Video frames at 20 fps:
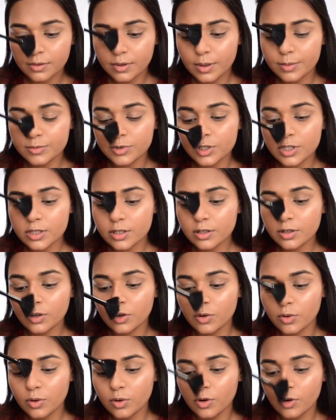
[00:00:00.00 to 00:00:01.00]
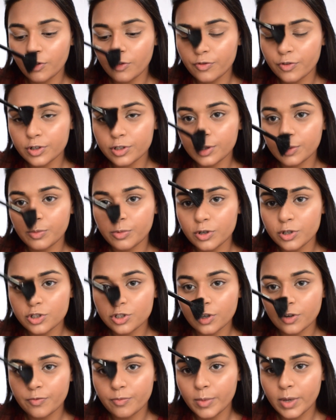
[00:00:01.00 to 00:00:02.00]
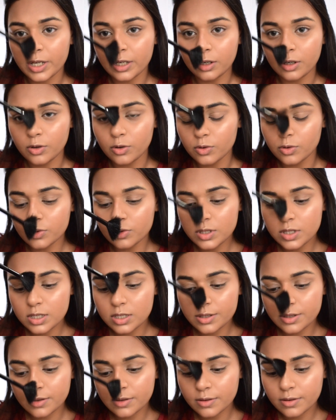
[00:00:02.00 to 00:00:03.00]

I'm just gonna go over the bridge of my nose.